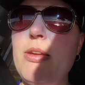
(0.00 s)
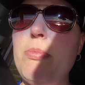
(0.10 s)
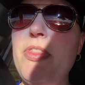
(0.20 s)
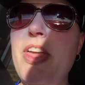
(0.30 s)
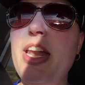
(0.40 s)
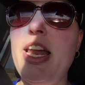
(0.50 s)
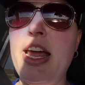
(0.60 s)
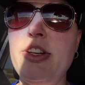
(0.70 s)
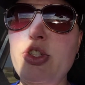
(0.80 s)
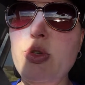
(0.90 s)
but then
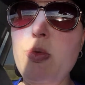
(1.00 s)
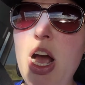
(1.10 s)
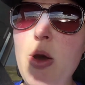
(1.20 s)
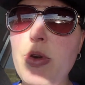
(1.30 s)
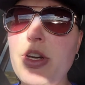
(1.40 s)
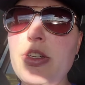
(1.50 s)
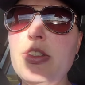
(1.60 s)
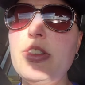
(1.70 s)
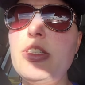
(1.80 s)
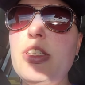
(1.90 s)
at two
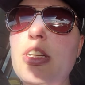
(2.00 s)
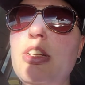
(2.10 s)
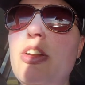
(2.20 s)
hours,